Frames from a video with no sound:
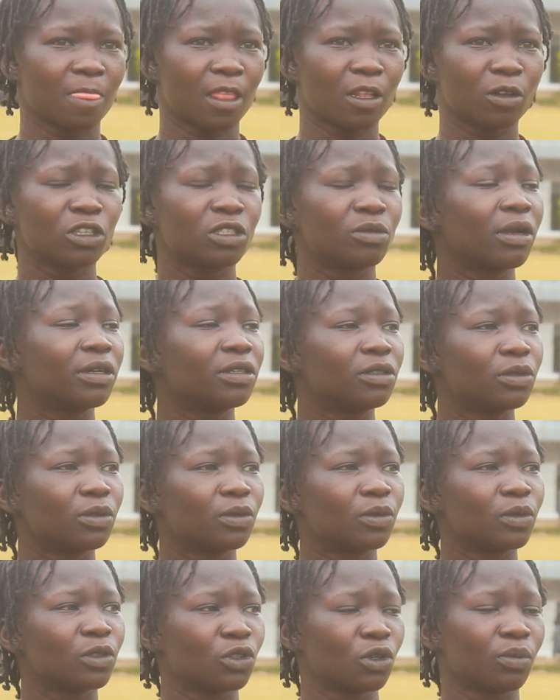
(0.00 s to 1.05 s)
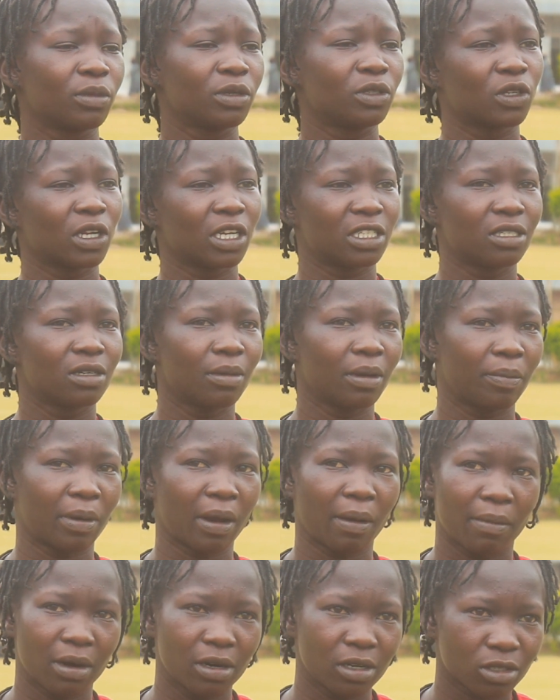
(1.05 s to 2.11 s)
Then Coach Badru took me to Nnalubaale
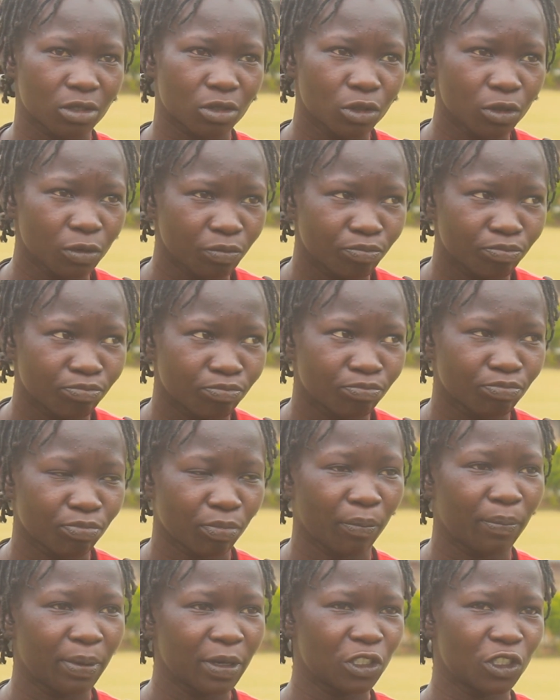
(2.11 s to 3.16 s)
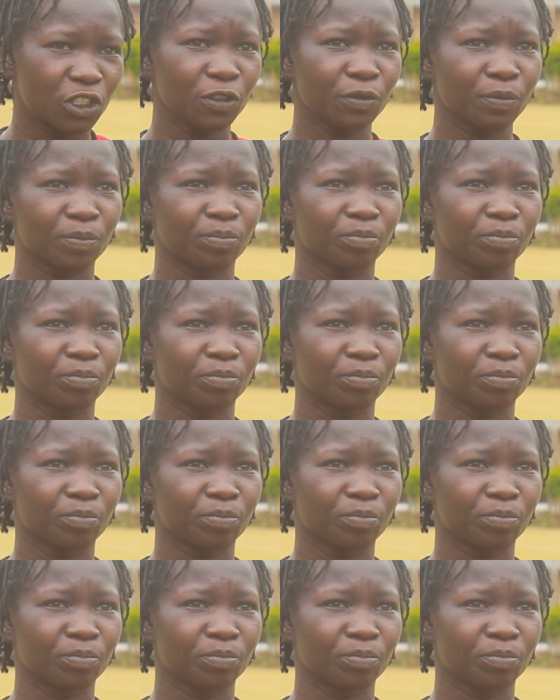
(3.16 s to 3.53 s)
Primary School in PG.